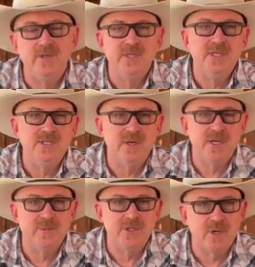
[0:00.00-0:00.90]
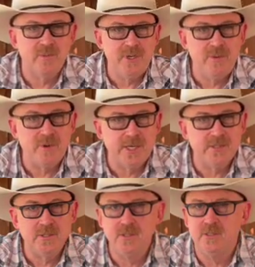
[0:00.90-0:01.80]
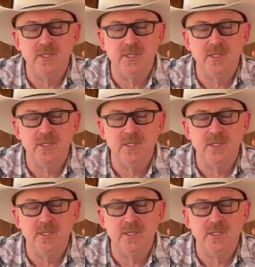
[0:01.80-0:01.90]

Now these are MSRP prices.